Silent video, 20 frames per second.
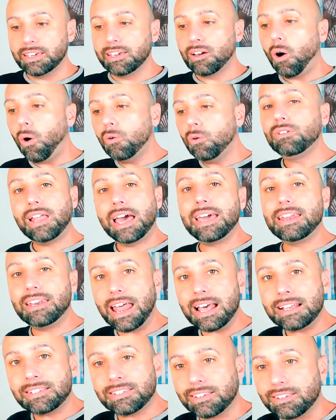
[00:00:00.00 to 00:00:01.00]
online
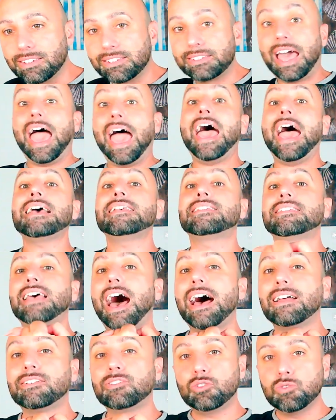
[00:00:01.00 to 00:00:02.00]
lessons as
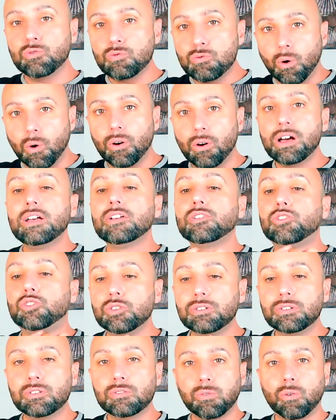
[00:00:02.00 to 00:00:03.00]
a tool to
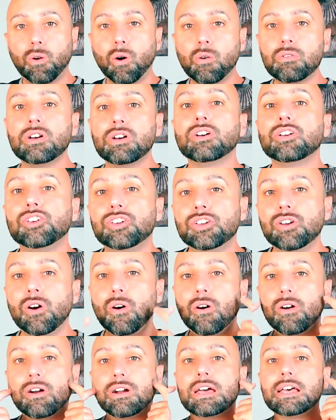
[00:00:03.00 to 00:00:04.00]
grow
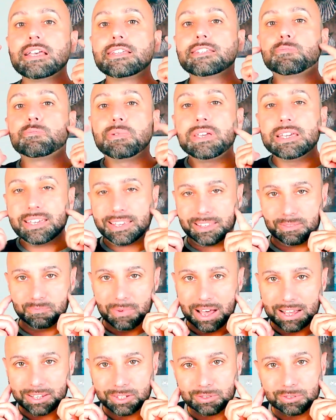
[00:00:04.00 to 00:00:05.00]
your speaking
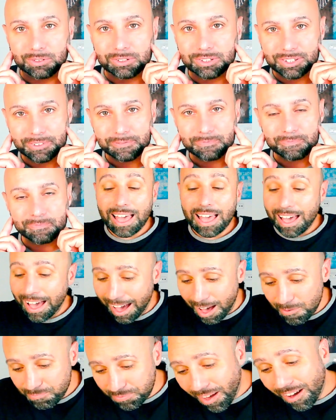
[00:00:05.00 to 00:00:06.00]
muscles.
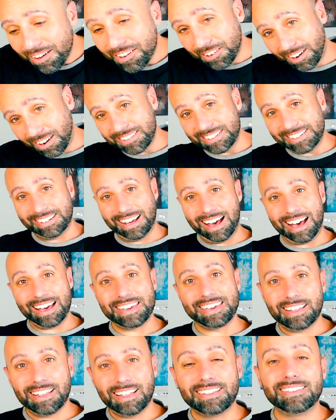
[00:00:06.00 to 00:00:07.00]
I'm not gonna
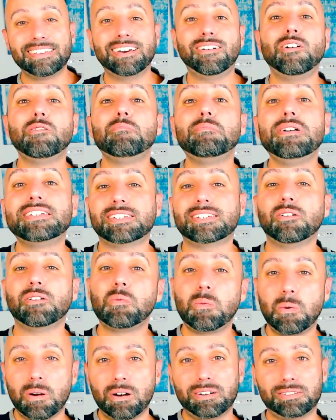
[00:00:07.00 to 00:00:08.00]
deny it, there will be
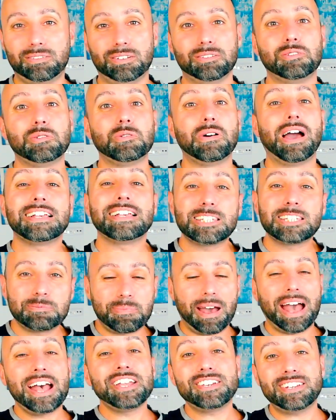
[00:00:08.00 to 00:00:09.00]
some work to do,
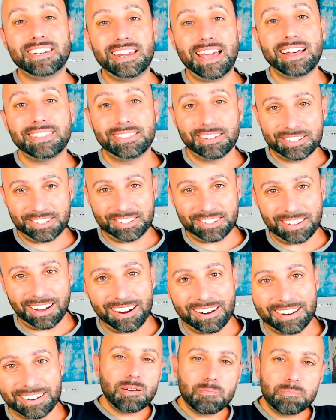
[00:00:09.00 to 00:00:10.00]
especially at the
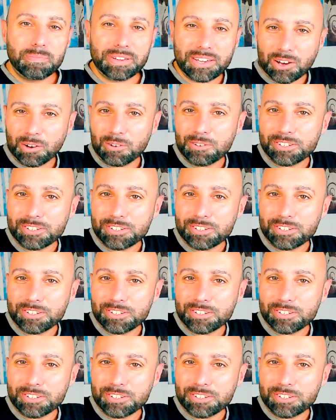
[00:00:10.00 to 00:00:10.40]
start, because